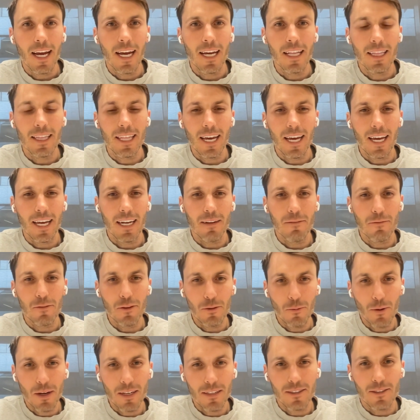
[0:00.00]
And then if
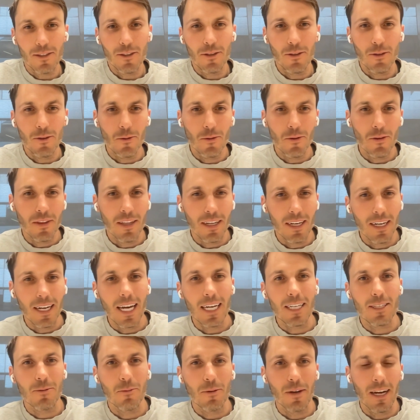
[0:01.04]
you went to the
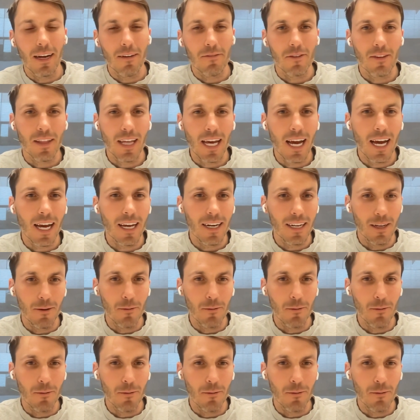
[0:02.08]
next one after that,